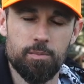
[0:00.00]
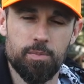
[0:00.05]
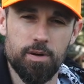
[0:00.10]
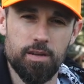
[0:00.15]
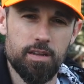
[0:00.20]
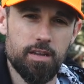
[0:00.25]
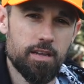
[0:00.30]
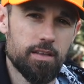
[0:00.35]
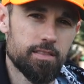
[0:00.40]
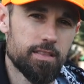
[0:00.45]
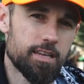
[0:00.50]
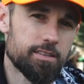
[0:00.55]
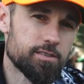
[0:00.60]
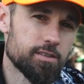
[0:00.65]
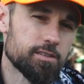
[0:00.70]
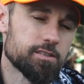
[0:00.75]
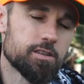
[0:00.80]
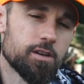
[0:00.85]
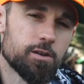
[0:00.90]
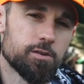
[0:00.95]
But that
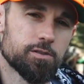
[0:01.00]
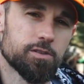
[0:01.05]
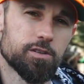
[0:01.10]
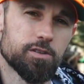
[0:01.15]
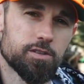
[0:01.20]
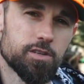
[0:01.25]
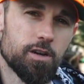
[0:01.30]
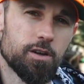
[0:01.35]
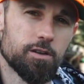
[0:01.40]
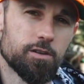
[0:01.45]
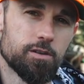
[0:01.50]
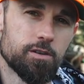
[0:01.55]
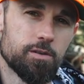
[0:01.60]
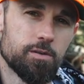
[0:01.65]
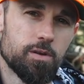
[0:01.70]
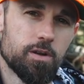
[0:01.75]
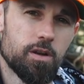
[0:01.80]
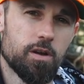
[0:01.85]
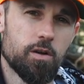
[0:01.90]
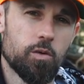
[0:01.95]
just goes to show you,
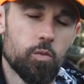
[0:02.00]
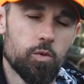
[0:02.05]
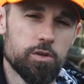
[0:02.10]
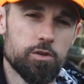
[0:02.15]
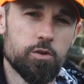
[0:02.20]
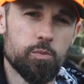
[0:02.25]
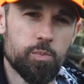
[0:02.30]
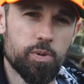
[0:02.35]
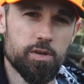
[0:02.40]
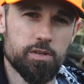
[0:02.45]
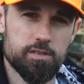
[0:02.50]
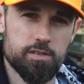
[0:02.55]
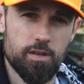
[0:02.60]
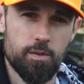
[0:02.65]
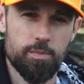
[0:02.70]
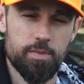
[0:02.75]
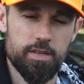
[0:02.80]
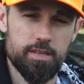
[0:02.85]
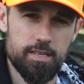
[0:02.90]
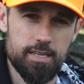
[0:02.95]
when you put
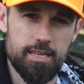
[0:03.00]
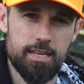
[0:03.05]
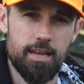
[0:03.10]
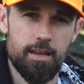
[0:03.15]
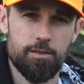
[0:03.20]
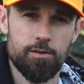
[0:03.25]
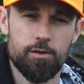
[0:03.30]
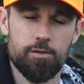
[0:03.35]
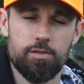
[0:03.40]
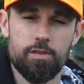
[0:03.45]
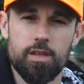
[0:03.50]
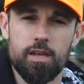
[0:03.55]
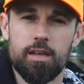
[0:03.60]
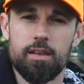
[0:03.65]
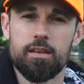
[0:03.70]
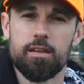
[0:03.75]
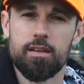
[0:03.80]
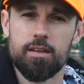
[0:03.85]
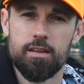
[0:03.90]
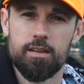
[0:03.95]
something together
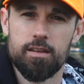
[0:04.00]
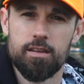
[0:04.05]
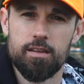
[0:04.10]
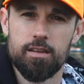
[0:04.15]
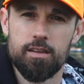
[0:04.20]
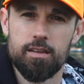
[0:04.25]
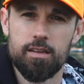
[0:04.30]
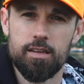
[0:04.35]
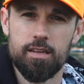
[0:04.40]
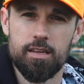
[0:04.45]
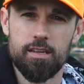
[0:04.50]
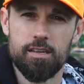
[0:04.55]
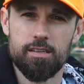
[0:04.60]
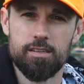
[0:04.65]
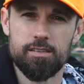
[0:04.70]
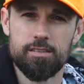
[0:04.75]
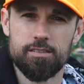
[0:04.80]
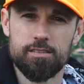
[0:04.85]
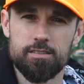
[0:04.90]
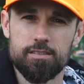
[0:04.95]
that
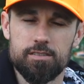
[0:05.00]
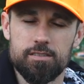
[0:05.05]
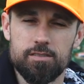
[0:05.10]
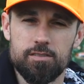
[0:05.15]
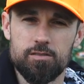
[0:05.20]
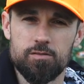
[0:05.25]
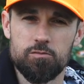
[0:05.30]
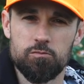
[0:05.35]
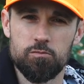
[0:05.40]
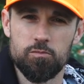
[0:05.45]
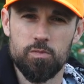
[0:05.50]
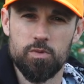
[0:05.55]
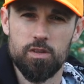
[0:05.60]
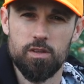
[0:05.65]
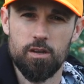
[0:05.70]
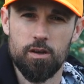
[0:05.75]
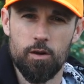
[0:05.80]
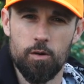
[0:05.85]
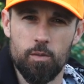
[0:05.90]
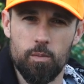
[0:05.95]
is,
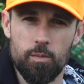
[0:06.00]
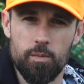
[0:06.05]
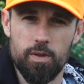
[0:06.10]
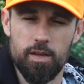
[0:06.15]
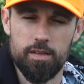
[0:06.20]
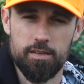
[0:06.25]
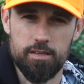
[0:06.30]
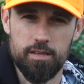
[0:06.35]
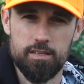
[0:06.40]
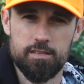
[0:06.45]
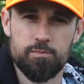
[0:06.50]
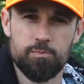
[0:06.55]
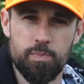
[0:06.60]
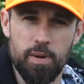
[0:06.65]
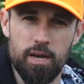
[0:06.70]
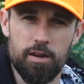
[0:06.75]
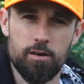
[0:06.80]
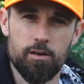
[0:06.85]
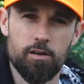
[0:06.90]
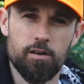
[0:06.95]
you know, it's
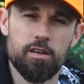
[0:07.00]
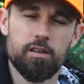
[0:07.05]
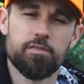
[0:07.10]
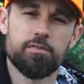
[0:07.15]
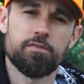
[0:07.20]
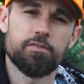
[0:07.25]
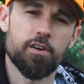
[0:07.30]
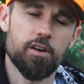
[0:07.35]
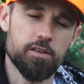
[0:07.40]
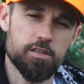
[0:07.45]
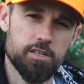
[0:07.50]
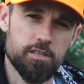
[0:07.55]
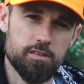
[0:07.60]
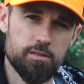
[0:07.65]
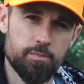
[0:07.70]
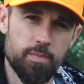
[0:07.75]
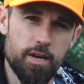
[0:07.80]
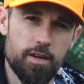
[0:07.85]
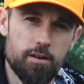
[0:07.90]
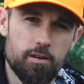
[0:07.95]
better, it
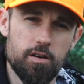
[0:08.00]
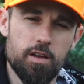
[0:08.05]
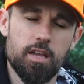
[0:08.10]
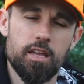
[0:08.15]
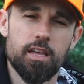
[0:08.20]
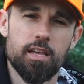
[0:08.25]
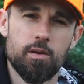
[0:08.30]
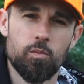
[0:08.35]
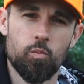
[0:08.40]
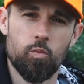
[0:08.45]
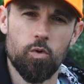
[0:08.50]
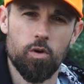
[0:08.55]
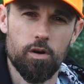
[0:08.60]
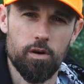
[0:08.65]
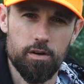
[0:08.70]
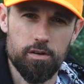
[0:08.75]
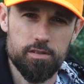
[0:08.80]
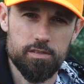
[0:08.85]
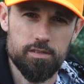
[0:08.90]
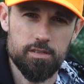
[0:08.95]
functions better, it
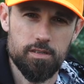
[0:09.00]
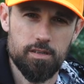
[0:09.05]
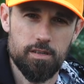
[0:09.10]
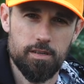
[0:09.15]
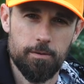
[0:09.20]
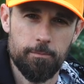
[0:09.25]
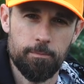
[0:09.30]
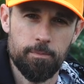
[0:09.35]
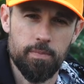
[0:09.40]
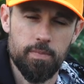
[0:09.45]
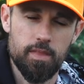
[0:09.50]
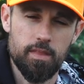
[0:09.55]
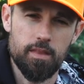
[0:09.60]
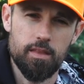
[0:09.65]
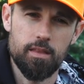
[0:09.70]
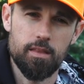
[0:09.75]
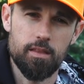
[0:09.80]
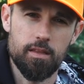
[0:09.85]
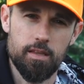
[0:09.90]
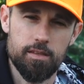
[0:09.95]
works,
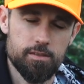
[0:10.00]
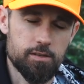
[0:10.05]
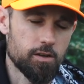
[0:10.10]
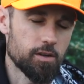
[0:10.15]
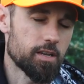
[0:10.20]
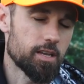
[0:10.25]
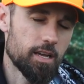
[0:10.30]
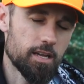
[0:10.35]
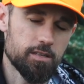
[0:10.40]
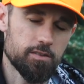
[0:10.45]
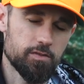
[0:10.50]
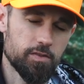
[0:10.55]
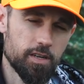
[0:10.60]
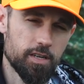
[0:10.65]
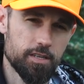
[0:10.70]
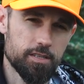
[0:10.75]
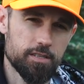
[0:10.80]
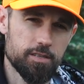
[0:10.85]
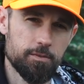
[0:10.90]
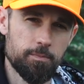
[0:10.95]
it's gonna catch
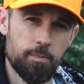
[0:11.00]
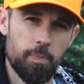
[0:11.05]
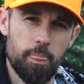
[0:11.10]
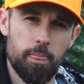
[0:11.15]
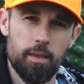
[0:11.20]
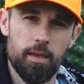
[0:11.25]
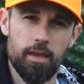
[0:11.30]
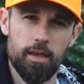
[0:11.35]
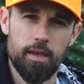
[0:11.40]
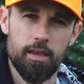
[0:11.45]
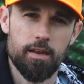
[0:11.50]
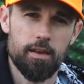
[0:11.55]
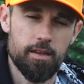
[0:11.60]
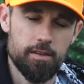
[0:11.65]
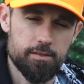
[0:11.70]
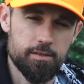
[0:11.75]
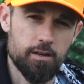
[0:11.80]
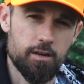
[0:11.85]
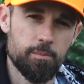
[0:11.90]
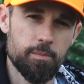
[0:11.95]
fish, and
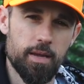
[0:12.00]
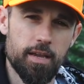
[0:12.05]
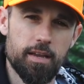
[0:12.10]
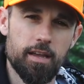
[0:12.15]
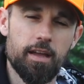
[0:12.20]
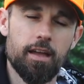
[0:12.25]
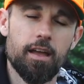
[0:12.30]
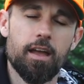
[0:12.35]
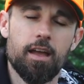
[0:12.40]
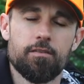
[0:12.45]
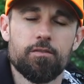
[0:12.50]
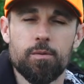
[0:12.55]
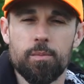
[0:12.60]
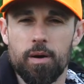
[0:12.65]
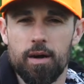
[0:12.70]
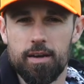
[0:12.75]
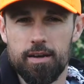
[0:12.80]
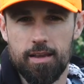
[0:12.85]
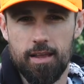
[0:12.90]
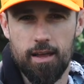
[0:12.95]
it's gonna make
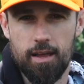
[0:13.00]
everybody